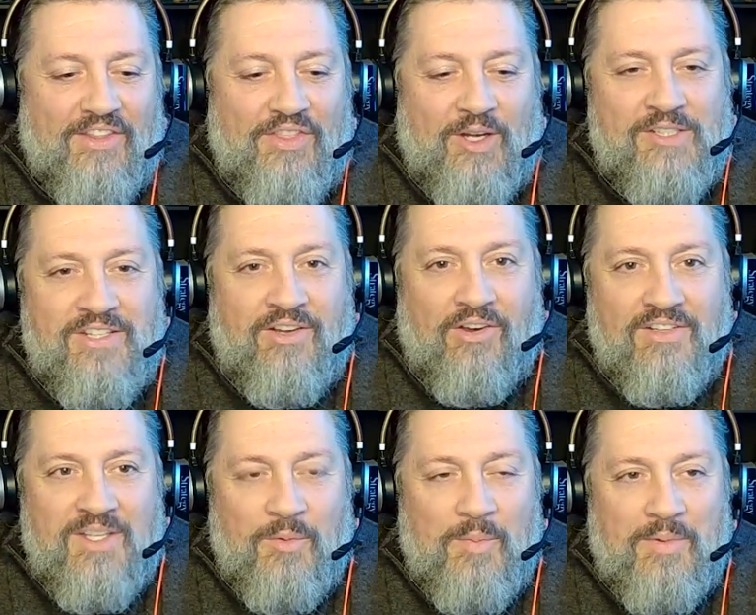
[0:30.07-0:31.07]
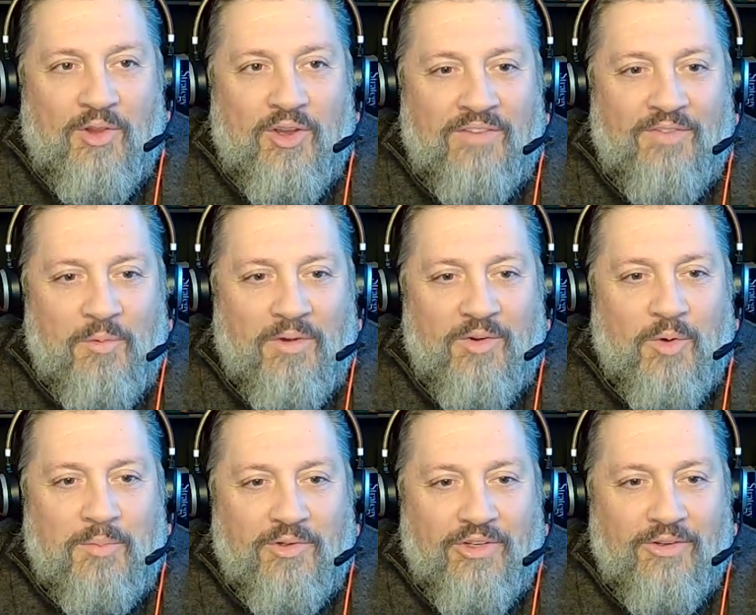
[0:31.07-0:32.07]
There's the call sign. We've been looking for one.
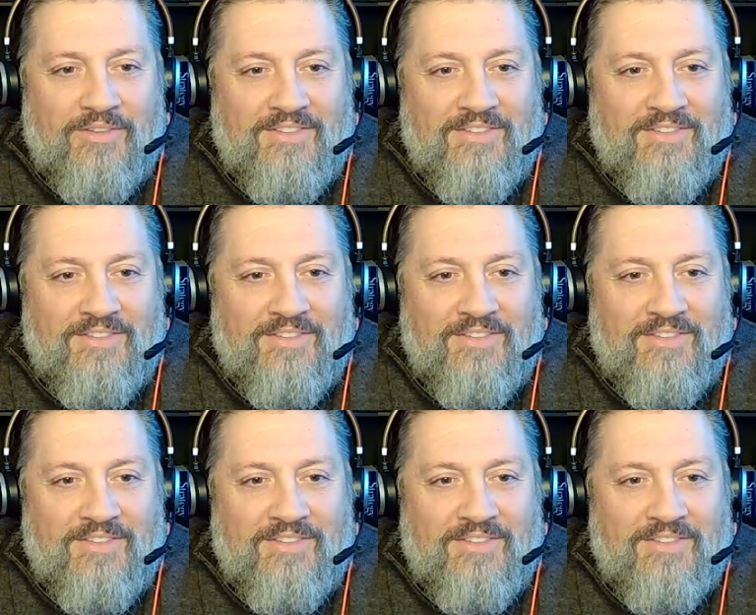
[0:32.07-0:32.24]
Normal dude.